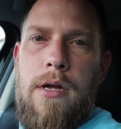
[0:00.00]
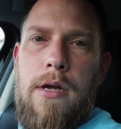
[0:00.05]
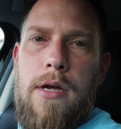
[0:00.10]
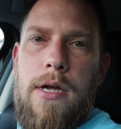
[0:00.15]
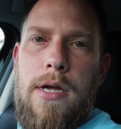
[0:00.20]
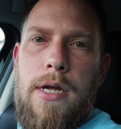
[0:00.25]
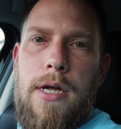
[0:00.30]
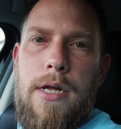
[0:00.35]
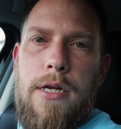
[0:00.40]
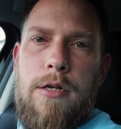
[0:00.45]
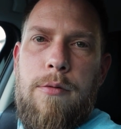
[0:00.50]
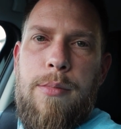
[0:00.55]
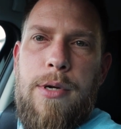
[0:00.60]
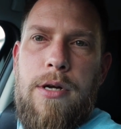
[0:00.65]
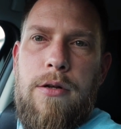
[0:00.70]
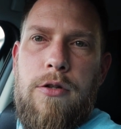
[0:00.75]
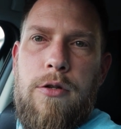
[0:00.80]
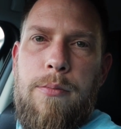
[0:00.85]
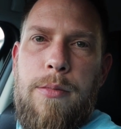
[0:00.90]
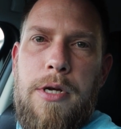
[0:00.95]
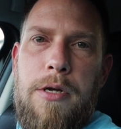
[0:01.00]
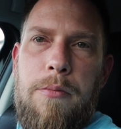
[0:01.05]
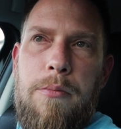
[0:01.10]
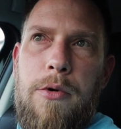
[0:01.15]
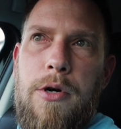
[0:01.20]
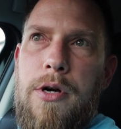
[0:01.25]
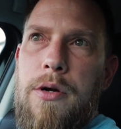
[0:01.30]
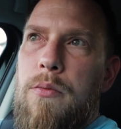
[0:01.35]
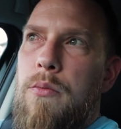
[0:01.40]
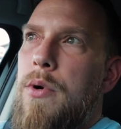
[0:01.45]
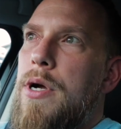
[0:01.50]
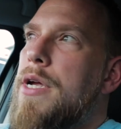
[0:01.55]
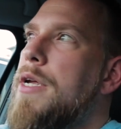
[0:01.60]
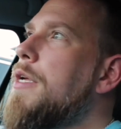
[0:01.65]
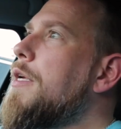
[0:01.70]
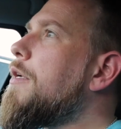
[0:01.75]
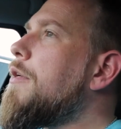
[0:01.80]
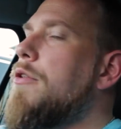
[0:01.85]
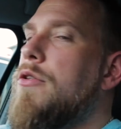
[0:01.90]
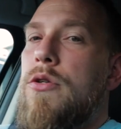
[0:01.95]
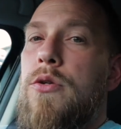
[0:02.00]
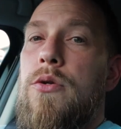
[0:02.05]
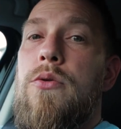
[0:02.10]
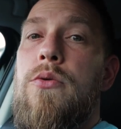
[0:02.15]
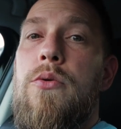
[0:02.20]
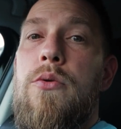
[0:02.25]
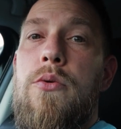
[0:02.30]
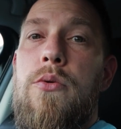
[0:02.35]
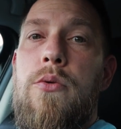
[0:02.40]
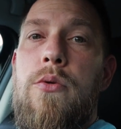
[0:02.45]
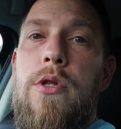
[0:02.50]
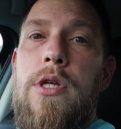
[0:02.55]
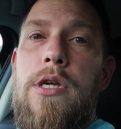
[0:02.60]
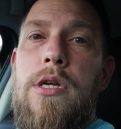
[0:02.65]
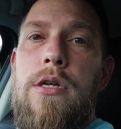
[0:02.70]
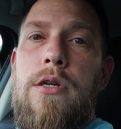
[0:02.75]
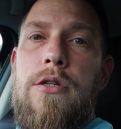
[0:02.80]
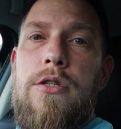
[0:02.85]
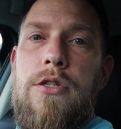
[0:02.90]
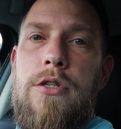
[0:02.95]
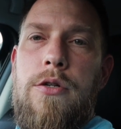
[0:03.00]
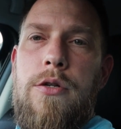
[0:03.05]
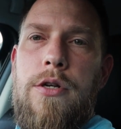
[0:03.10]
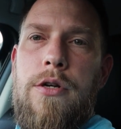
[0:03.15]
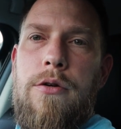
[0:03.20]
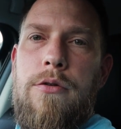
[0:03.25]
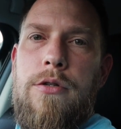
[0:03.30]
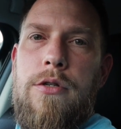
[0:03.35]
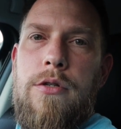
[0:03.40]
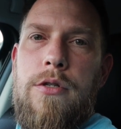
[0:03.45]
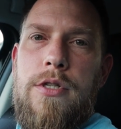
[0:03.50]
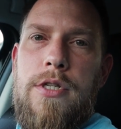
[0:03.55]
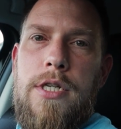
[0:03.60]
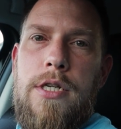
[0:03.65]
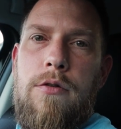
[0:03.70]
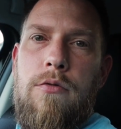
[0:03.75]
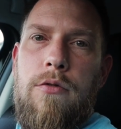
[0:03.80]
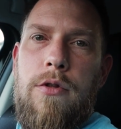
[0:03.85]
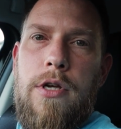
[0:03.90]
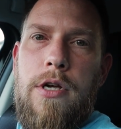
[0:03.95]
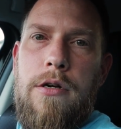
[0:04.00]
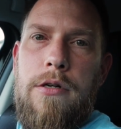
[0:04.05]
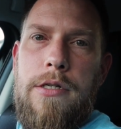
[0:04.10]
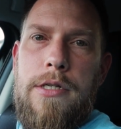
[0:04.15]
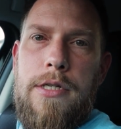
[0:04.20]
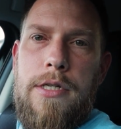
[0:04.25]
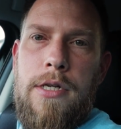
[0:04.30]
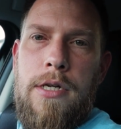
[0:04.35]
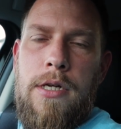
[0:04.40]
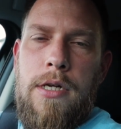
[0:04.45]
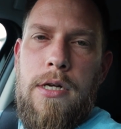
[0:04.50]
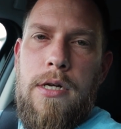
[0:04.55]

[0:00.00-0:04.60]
and about to make my way to the studio to see all the guys.